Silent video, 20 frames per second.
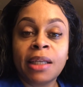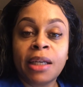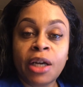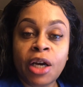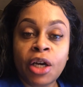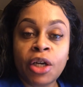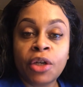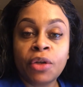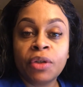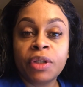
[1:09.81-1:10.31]
and
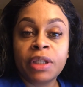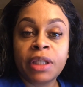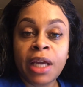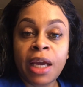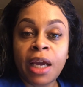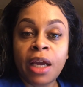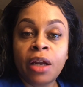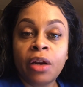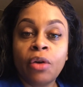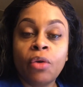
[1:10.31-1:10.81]

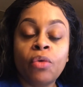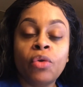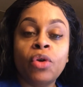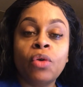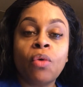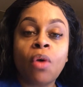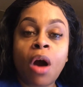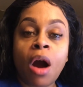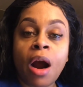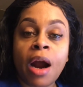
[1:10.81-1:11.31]
understand who
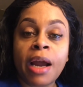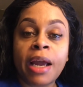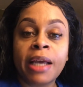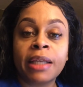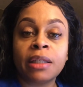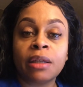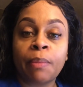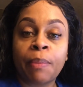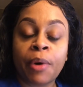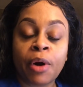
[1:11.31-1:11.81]
you are
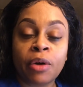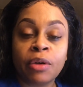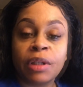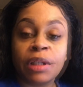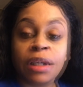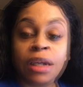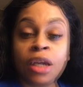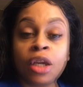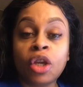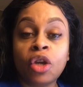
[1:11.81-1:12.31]
as a
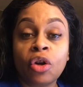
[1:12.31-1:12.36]
person,